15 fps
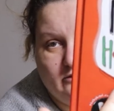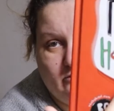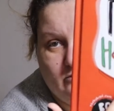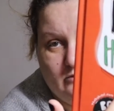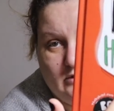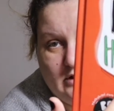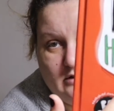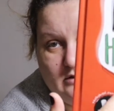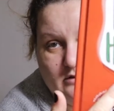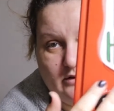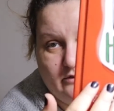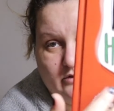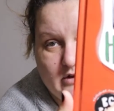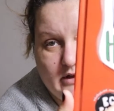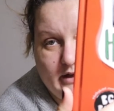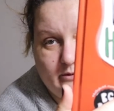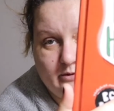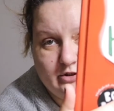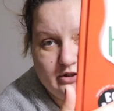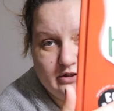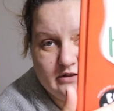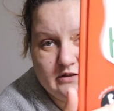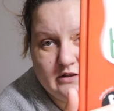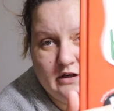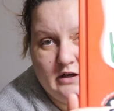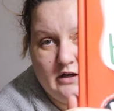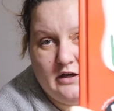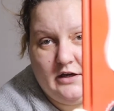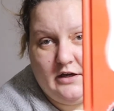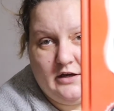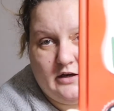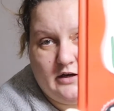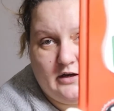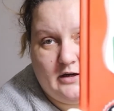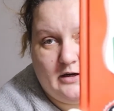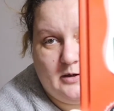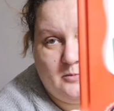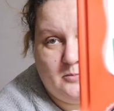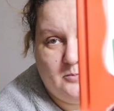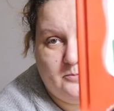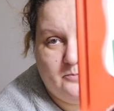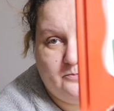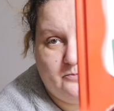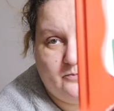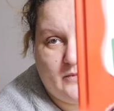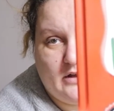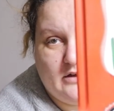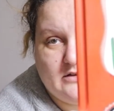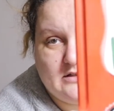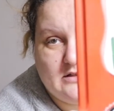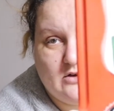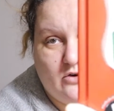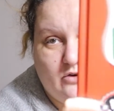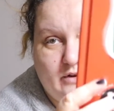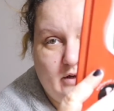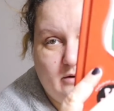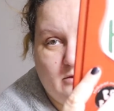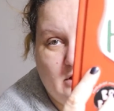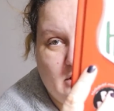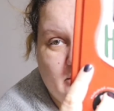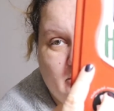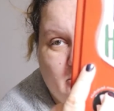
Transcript: in different languages. There were